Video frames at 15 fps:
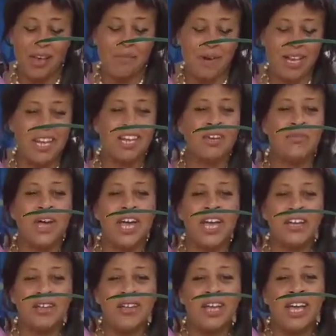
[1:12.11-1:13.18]
But
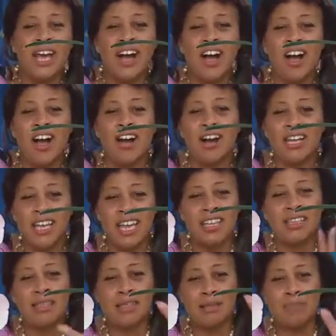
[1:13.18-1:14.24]
anyway, uh,
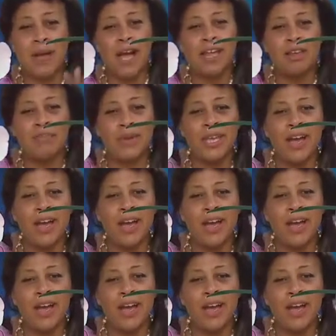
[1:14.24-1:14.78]
again, this is Bonnie B.